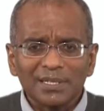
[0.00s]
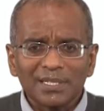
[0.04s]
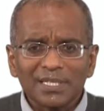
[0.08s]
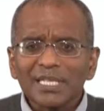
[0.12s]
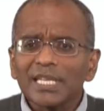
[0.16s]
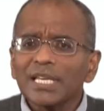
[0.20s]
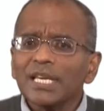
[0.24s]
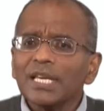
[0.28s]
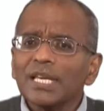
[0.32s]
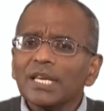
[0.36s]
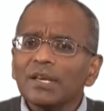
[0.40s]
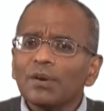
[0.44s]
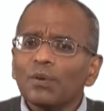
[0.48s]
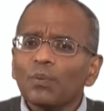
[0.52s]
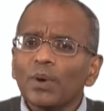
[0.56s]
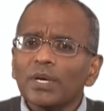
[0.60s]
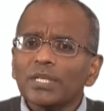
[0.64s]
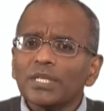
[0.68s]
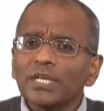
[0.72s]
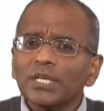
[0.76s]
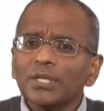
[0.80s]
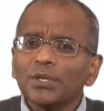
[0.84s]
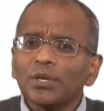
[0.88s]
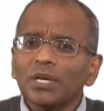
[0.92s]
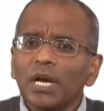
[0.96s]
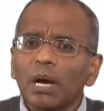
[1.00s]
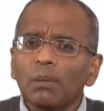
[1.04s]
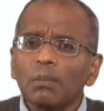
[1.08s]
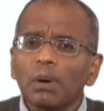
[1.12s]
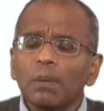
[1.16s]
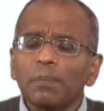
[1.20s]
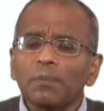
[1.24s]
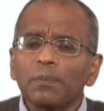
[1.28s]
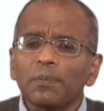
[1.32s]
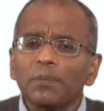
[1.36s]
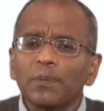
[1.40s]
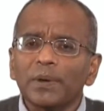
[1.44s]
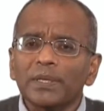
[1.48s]
see whether you come
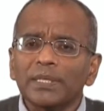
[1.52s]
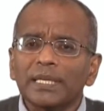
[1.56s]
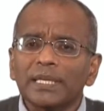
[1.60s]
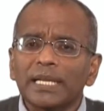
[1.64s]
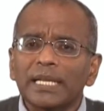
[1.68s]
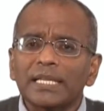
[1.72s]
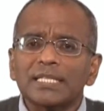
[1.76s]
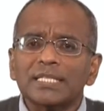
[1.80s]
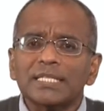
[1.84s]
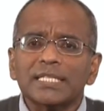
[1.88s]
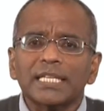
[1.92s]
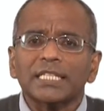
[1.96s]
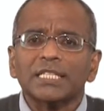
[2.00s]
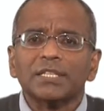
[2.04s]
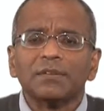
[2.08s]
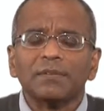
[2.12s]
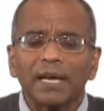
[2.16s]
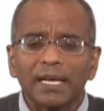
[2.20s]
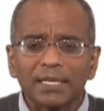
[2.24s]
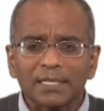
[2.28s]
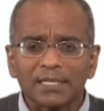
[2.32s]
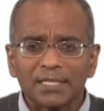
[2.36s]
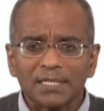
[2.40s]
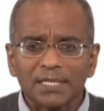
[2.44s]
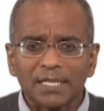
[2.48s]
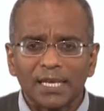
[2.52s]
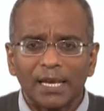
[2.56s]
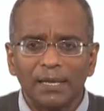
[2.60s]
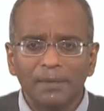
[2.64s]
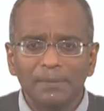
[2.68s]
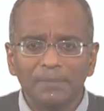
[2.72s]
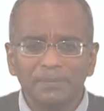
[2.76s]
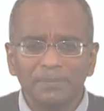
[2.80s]
up with an instinctive answer.